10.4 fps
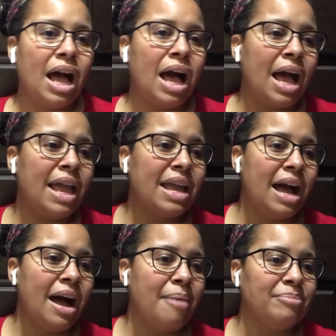I
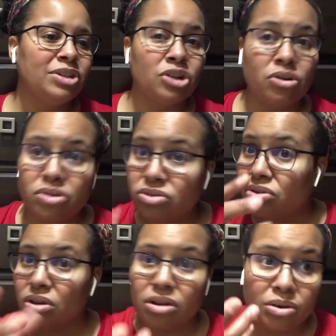go
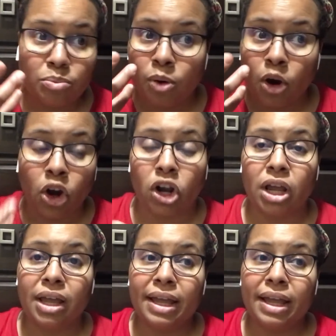to work,